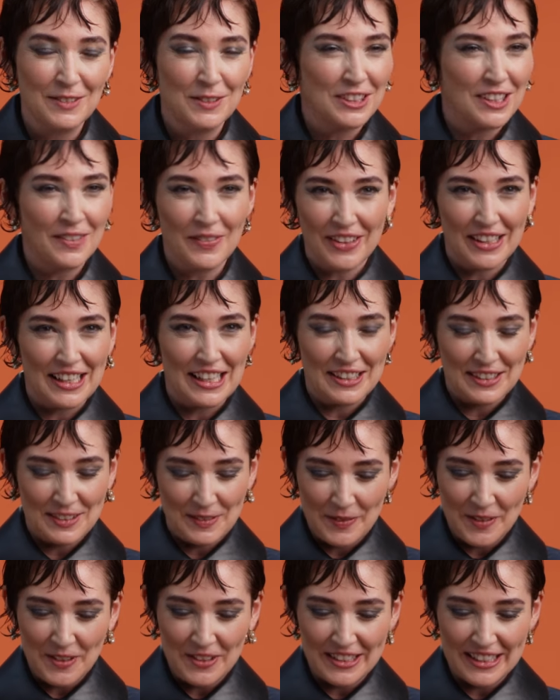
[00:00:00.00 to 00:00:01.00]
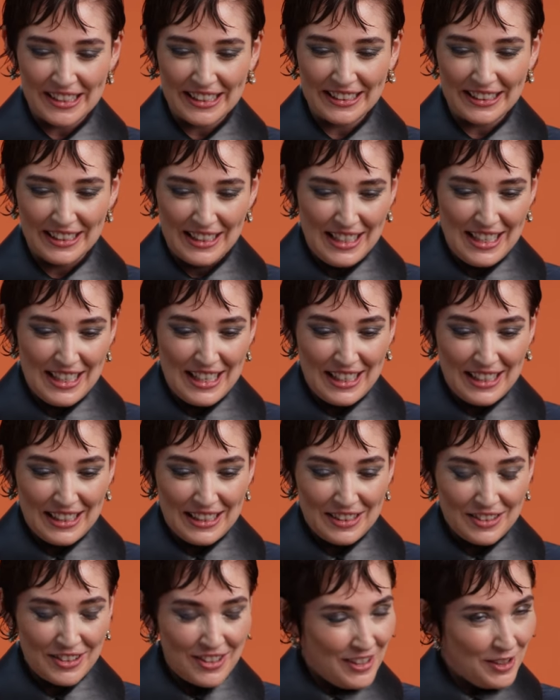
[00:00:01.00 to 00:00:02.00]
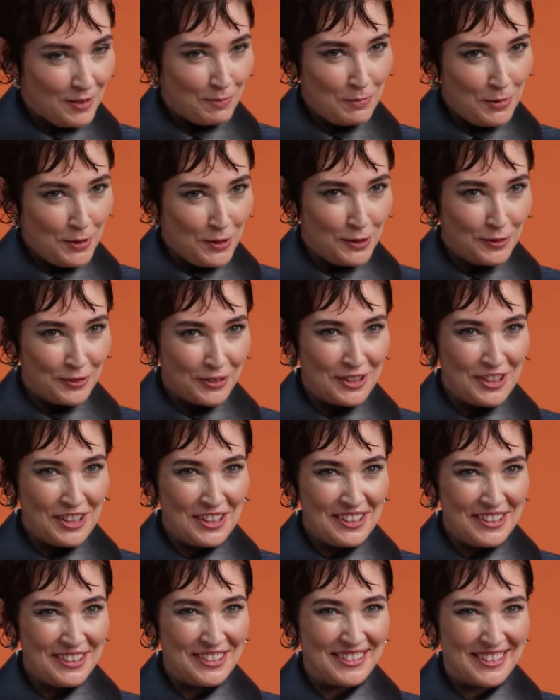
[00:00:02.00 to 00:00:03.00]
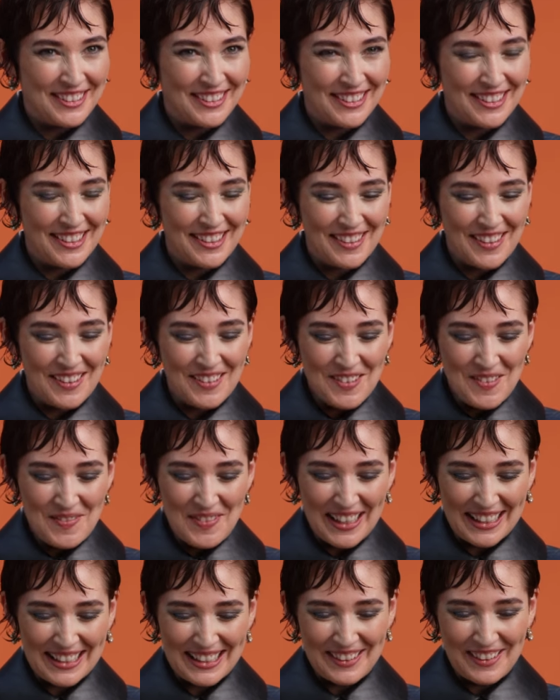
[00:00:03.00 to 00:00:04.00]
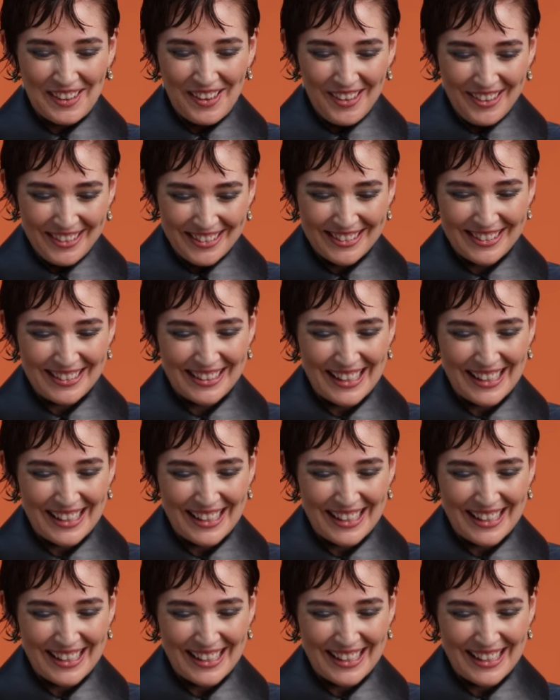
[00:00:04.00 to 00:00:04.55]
I woke up the next morning to this beautiful news and I thought, oh my God.